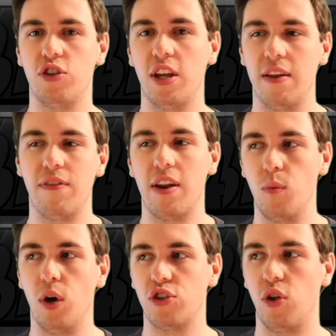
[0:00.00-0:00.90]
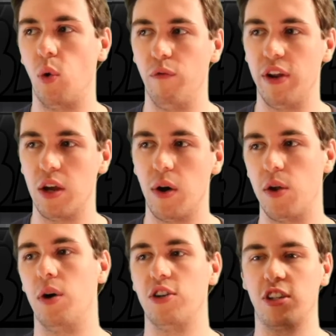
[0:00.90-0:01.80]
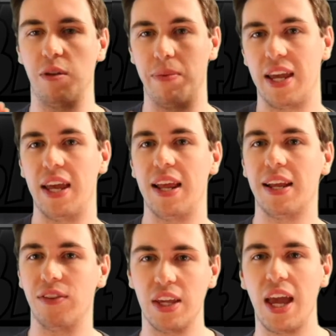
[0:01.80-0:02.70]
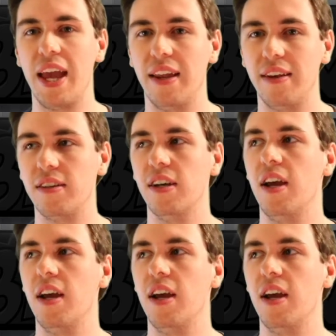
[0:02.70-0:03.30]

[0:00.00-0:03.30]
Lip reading: And if I didn't watch the whole video, I'd watch like the beginning and the end,